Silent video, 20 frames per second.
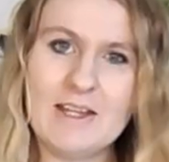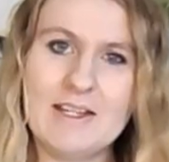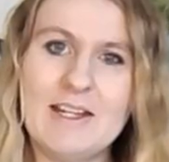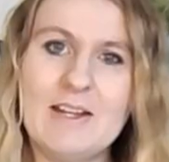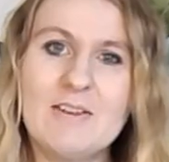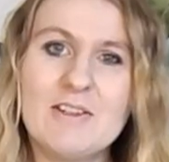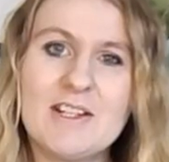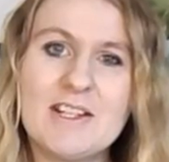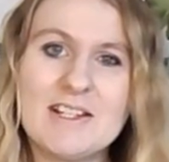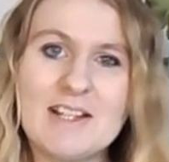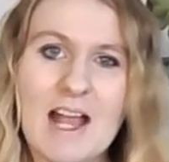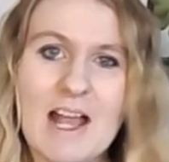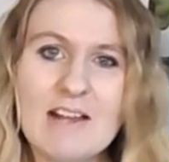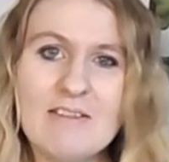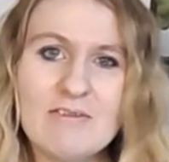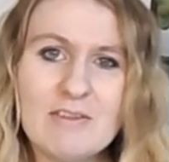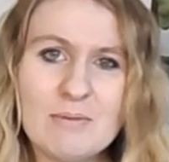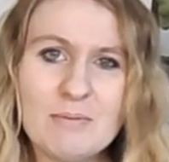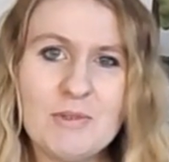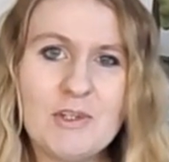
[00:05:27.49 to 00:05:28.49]
Now,
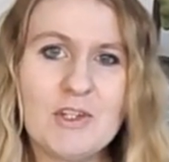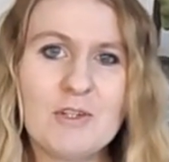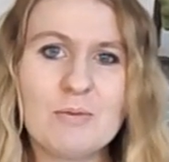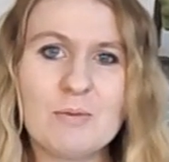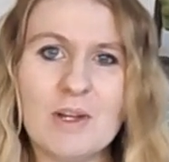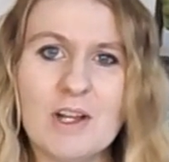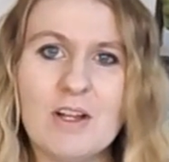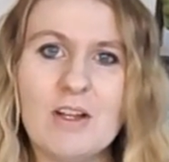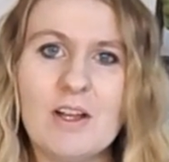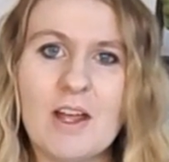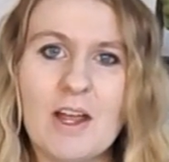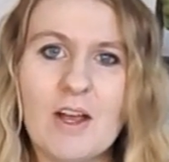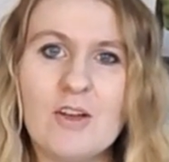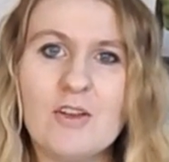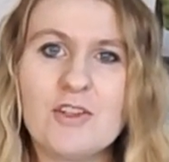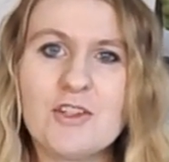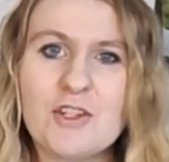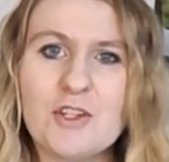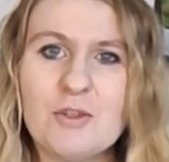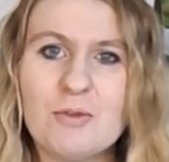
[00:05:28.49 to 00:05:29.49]
aside from Goodwill, I
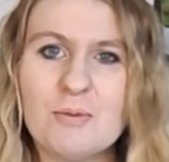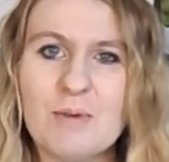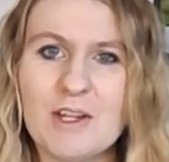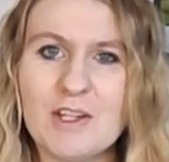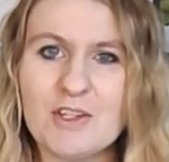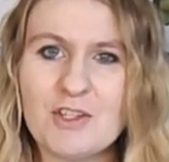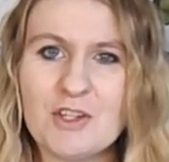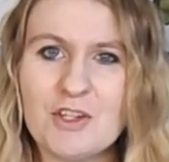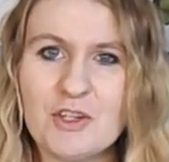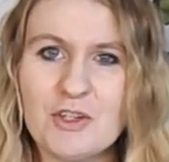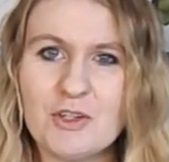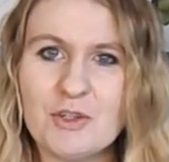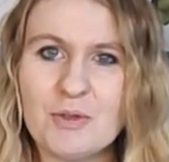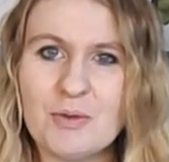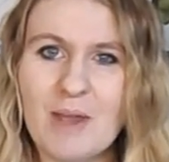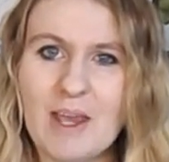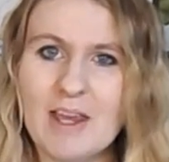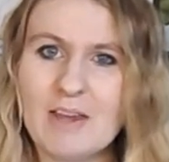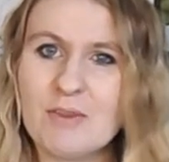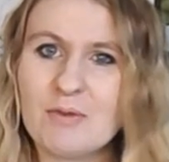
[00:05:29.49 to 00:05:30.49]
also went to
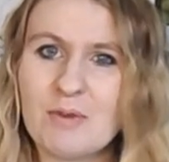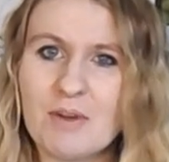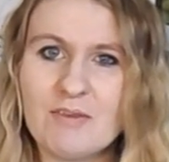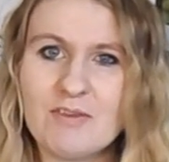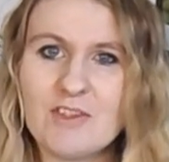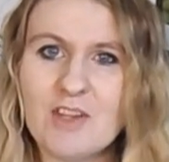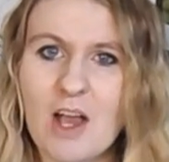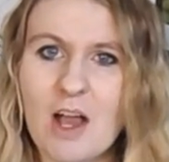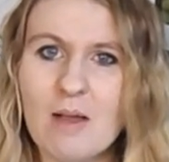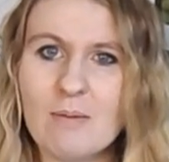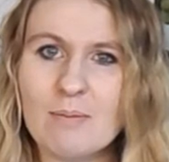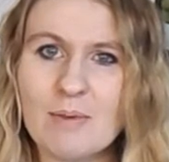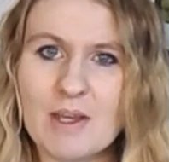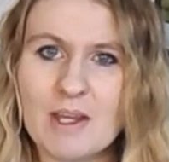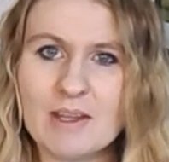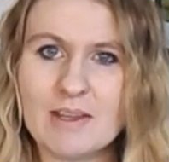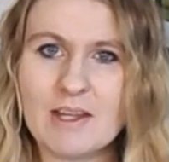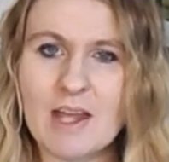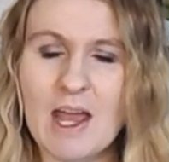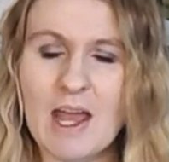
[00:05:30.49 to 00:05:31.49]
a thrift shop
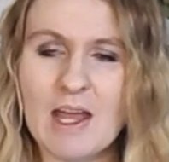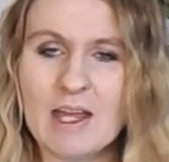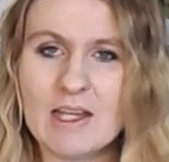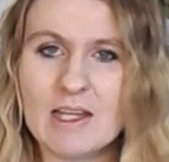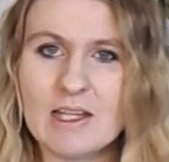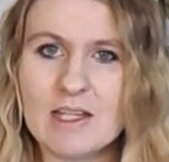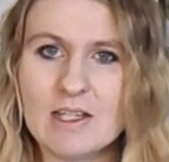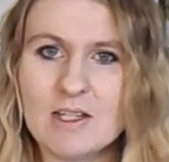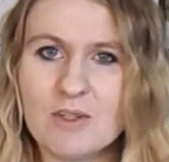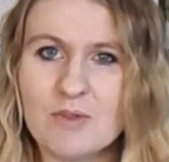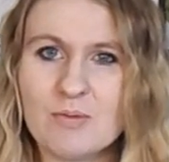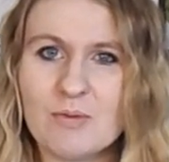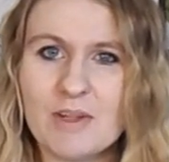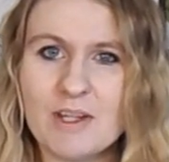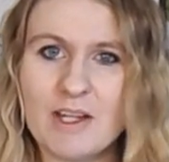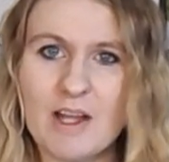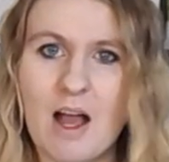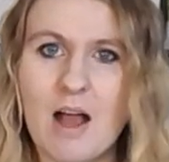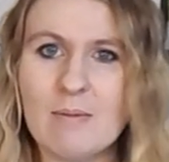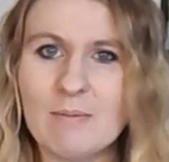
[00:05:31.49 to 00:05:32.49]
that is
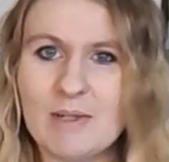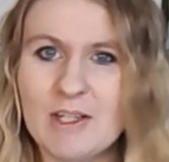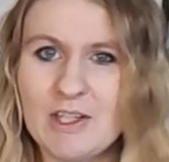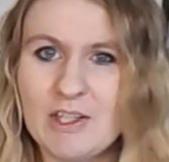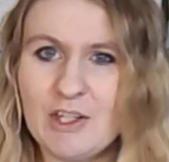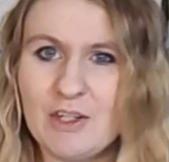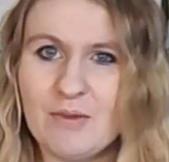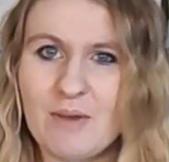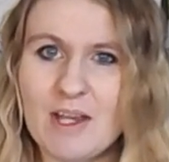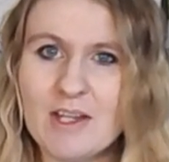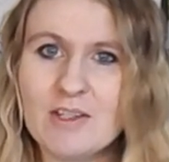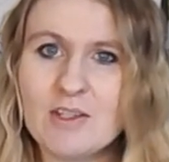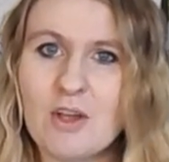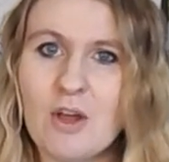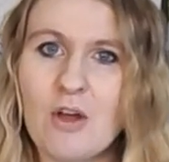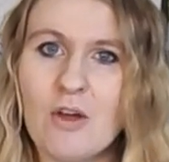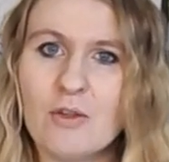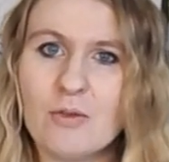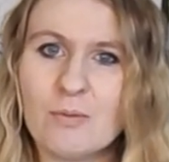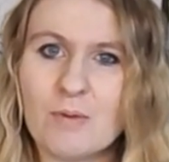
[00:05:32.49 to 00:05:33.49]
really common in the U.S.
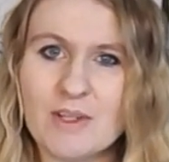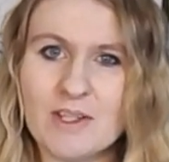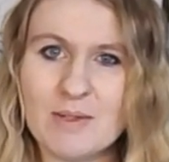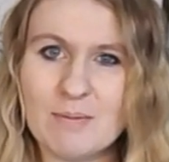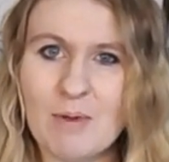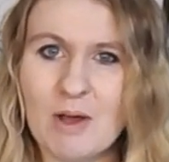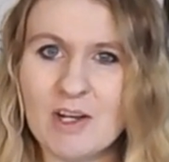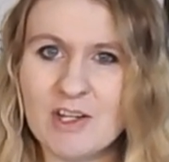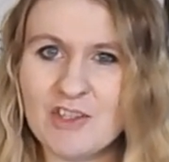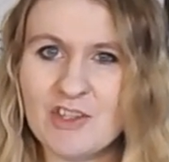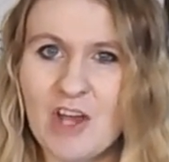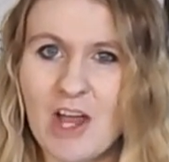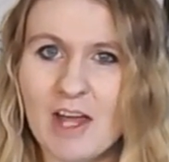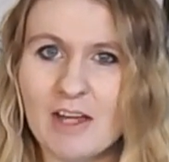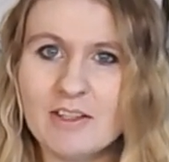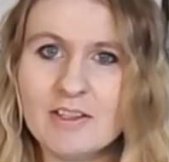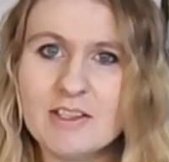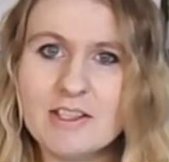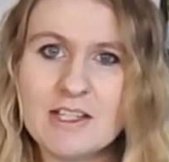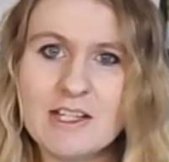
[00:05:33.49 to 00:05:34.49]
called Once Upon a
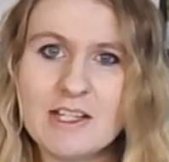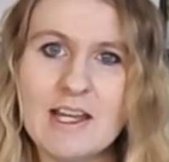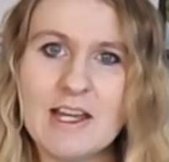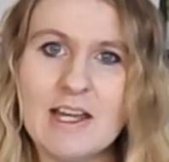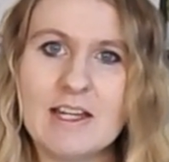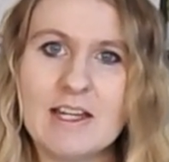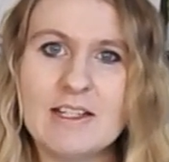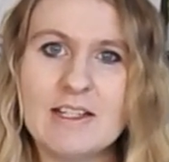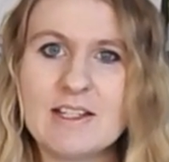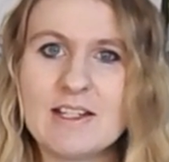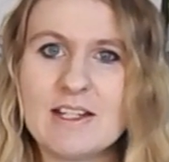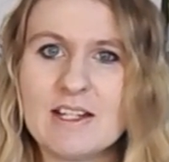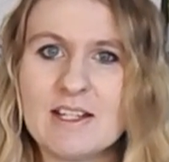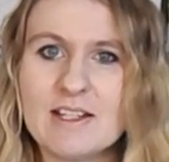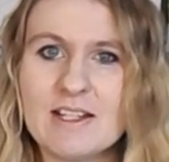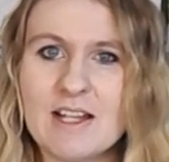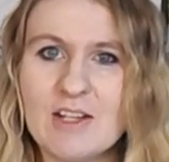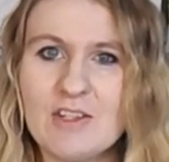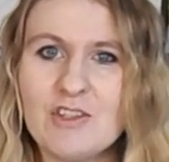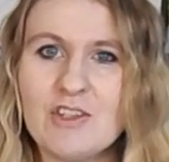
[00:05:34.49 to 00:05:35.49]
Child and it's
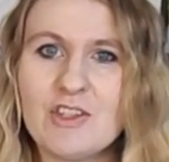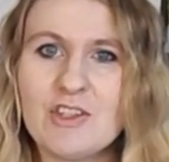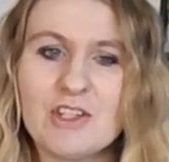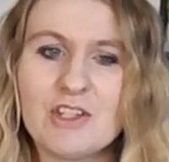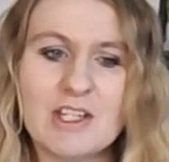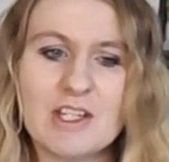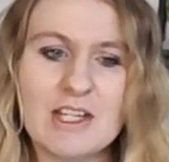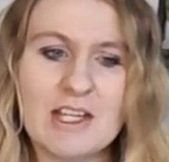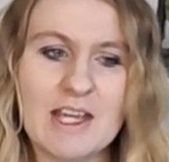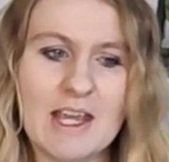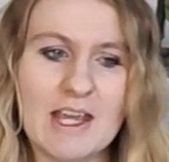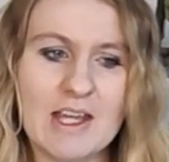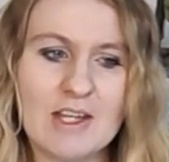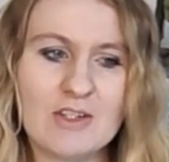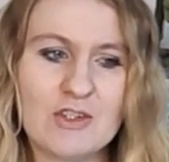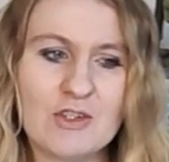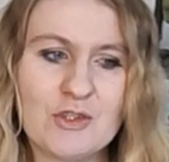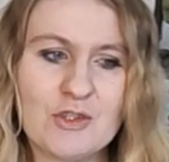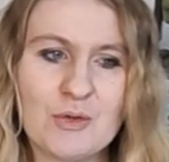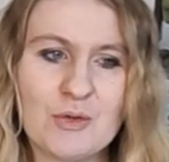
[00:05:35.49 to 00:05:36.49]
essentially a
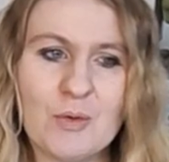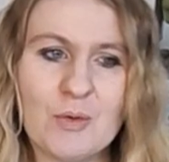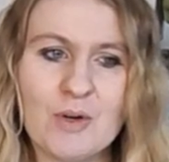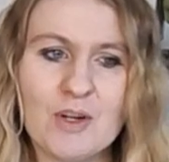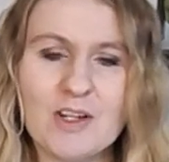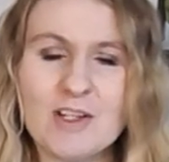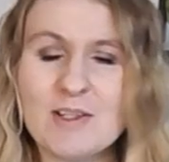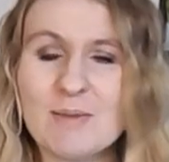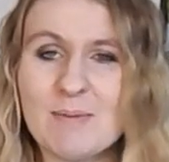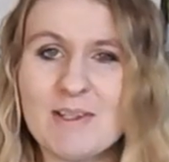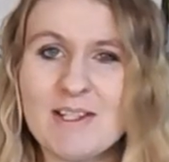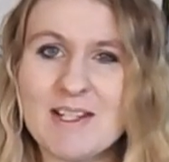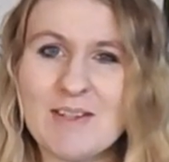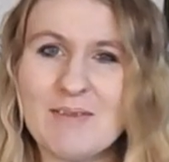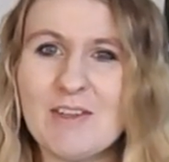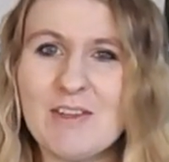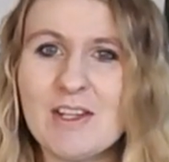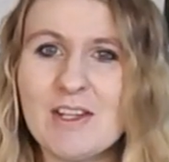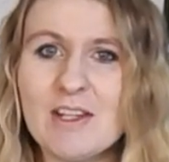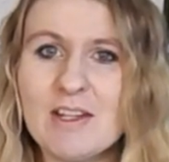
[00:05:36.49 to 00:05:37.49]
store
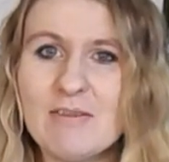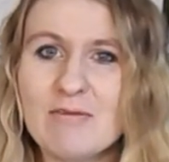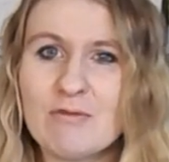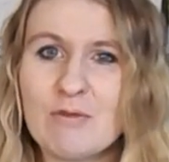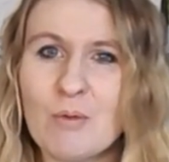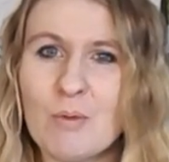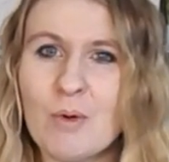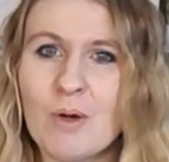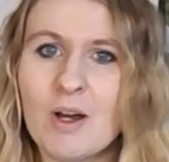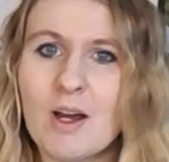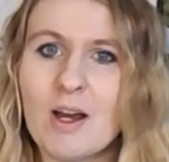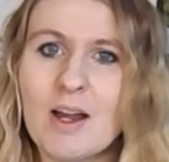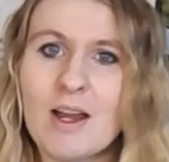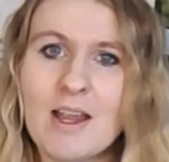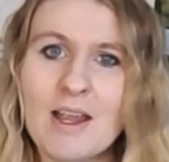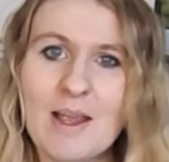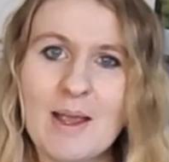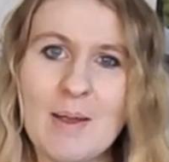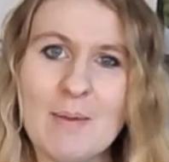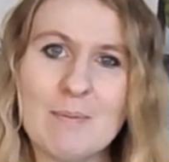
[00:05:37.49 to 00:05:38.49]
specifically for
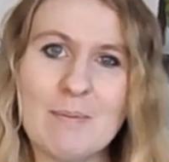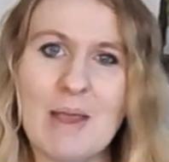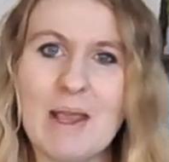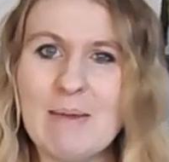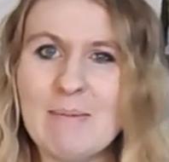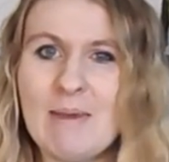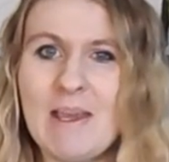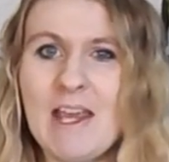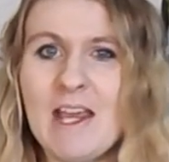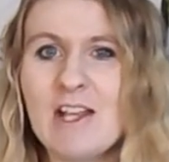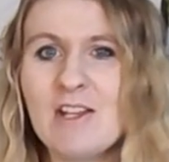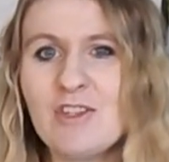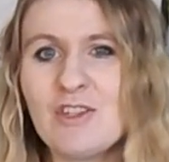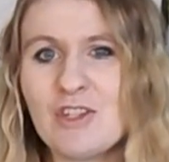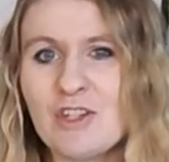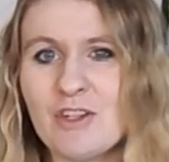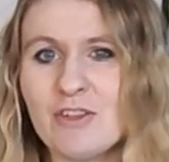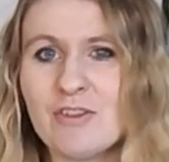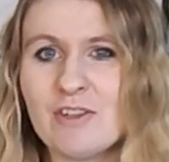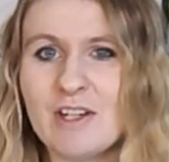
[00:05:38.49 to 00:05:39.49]
baby and
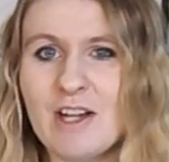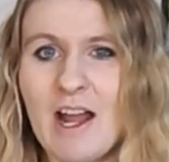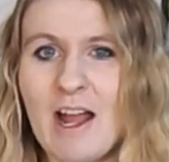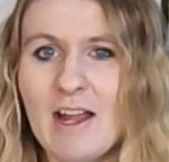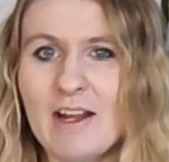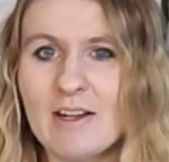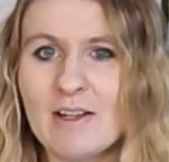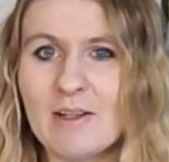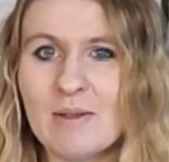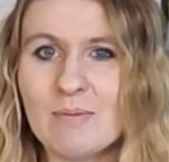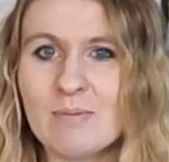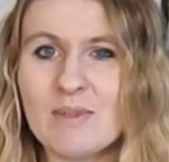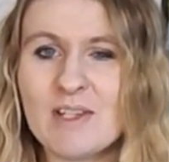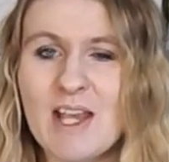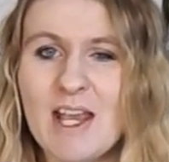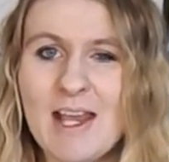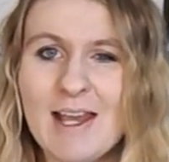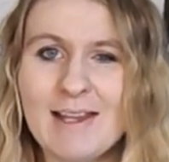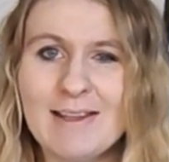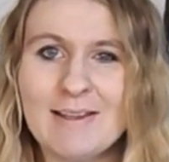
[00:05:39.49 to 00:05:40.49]
children items
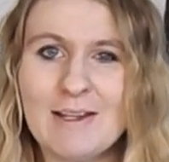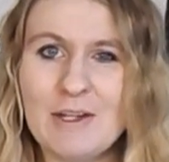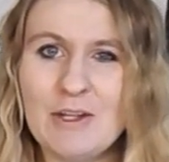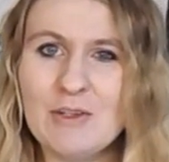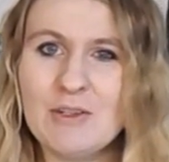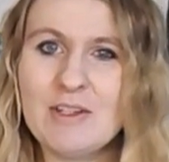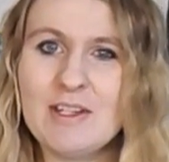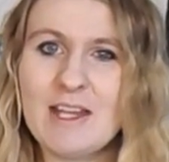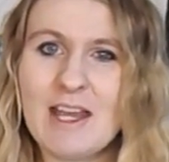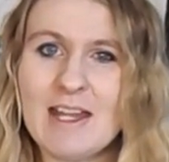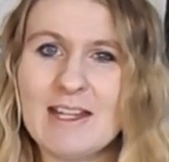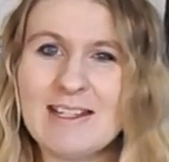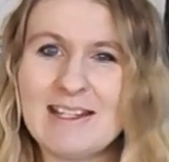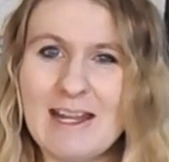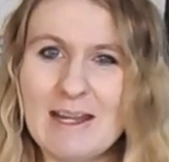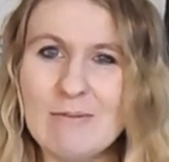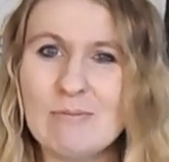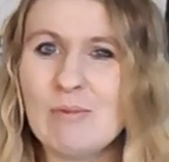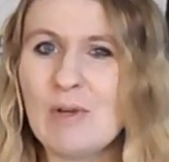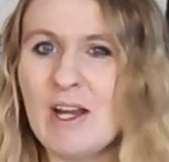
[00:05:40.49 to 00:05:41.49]
that you can get
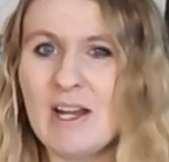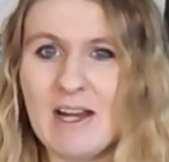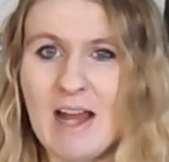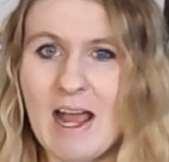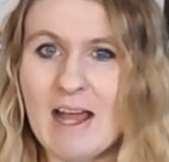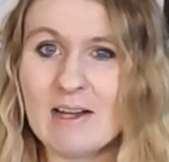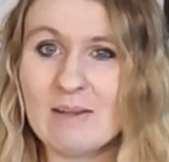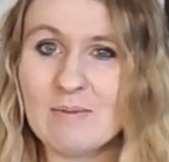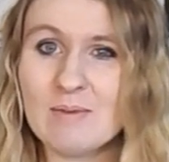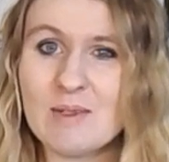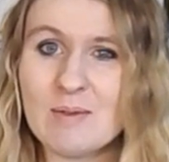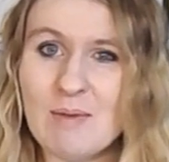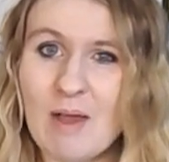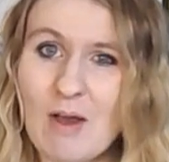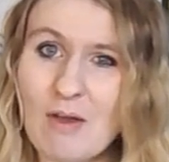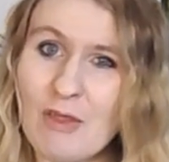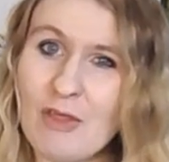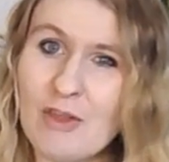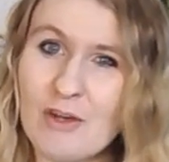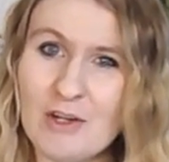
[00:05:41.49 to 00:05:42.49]
name brand items
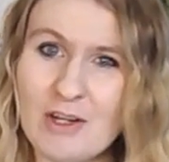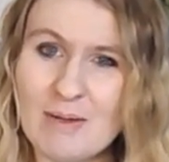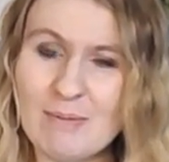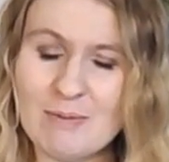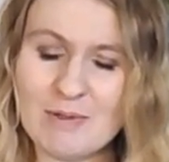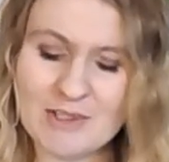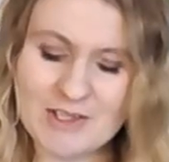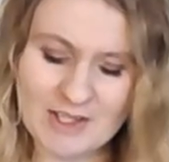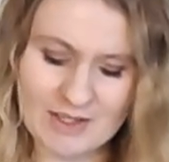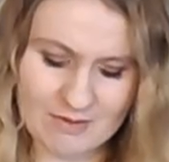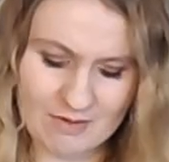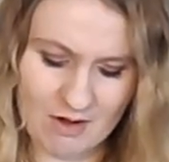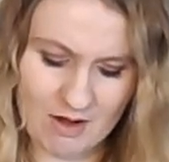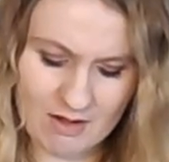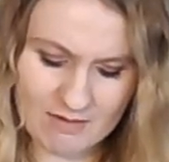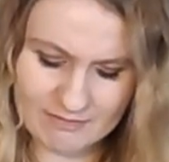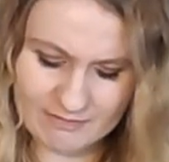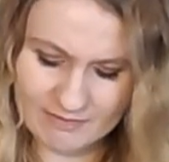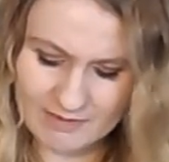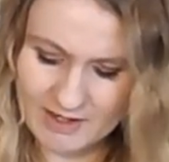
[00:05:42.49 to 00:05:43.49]
about 30% off.